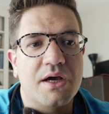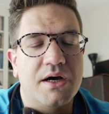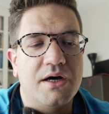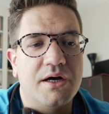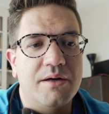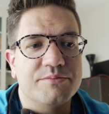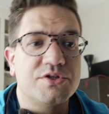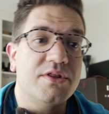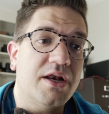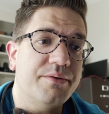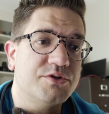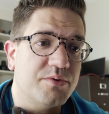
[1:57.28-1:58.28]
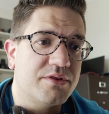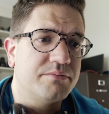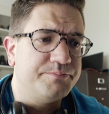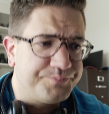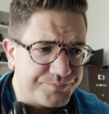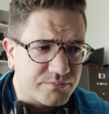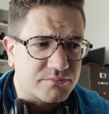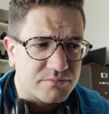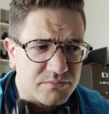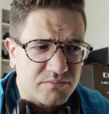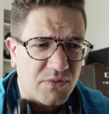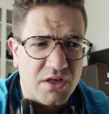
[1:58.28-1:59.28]
so then I was with
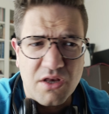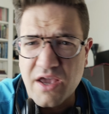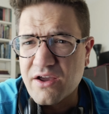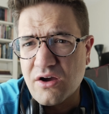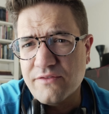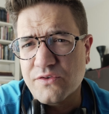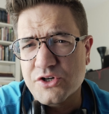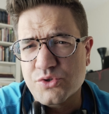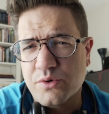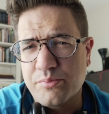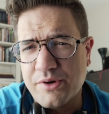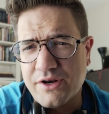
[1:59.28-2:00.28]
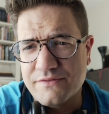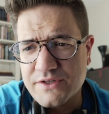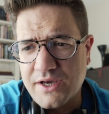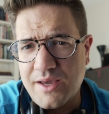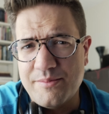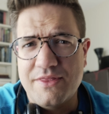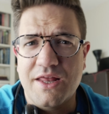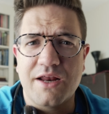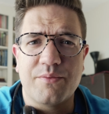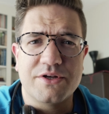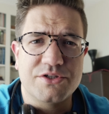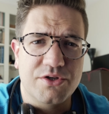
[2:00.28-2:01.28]
Nikon for a short period of time, and then I
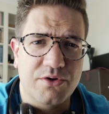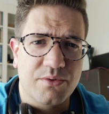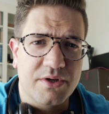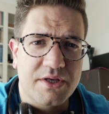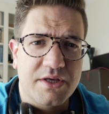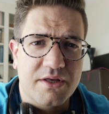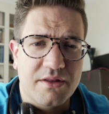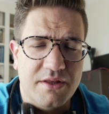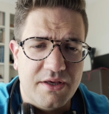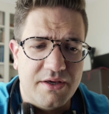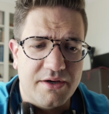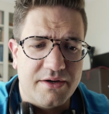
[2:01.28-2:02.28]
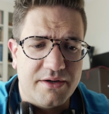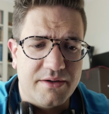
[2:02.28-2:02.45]
went to the